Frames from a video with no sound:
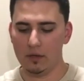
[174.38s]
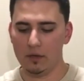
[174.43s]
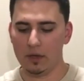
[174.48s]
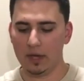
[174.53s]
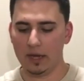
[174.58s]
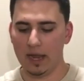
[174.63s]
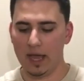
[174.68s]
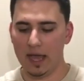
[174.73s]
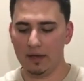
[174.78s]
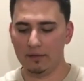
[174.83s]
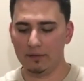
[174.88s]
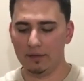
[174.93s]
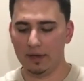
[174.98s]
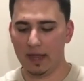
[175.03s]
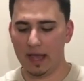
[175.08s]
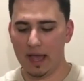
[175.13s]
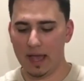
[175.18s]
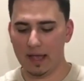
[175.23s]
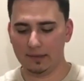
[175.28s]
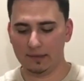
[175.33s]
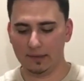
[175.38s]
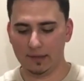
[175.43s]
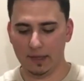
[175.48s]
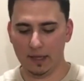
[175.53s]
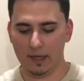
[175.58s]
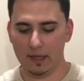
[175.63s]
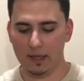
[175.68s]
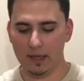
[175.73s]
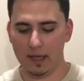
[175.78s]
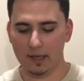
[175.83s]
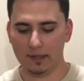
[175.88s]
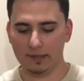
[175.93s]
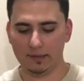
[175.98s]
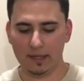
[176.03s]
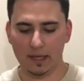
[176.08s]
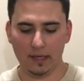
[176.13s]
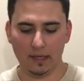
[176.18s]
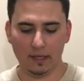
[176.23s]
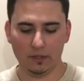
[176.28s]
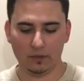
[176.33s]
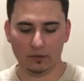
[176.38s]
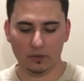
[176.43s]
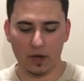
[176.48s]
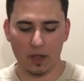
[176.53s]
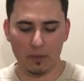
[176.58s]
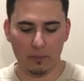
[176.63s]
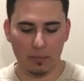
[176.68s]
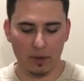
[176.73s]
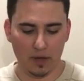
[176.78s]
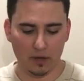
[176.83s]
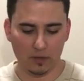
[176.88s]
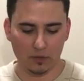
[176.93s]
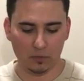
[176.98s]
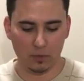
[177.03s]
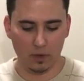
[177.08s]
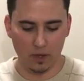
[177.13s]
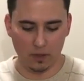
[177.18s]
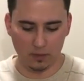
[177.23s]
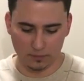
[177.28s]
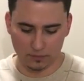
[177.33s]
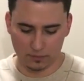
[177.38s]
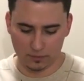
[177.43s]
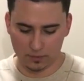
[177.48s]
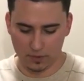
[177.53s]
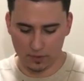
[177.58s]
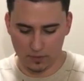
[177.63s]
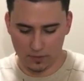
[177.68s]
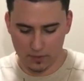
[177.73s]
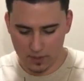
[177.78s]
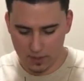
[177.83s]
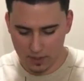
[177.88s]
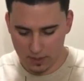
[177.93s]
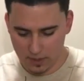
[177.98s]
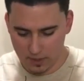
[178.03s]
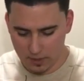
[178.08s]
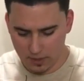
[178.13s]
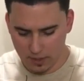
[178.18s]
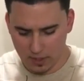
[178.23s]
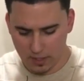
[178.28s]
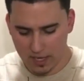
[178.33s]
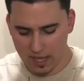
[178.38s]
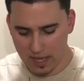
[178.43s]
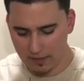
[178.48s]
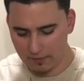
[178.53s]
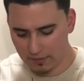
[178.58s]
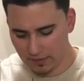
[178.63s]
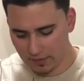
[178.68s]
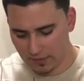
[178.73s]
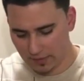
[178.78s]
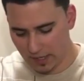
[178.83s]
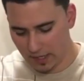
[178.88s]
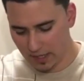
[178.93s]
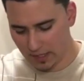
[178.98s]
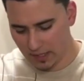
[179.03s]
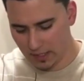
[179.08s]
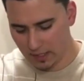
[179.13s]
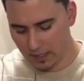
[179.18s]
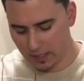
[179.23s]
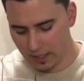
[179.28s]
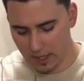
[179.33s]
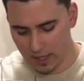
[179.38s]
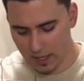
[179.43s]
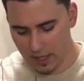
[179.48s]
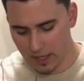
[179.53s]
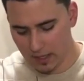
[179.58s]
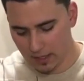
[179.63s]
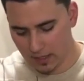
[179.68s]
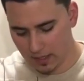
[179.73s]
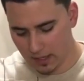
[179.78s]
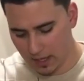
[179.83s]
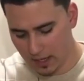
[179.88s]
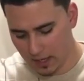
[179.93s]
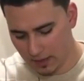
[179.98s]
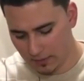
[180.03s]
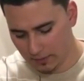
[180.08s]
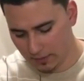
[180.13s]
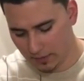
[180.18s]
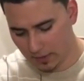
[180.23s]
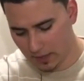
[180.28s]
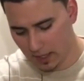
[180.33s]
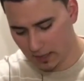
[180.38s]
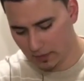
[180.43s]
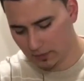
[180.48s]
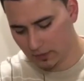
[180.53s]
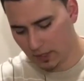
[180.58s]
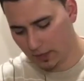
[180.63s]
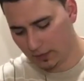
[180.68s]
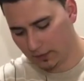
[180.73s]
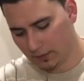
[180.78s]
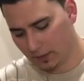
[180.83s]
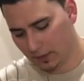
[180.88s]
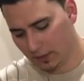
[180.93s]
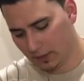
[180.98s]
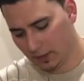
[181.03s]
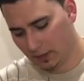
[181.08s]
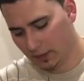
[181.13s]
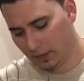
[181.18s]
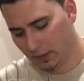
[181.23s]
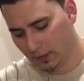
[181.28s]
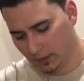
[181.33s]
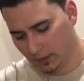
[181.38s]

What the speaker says: you can have it as a standing tripod as well. So you could have it standing and adjust it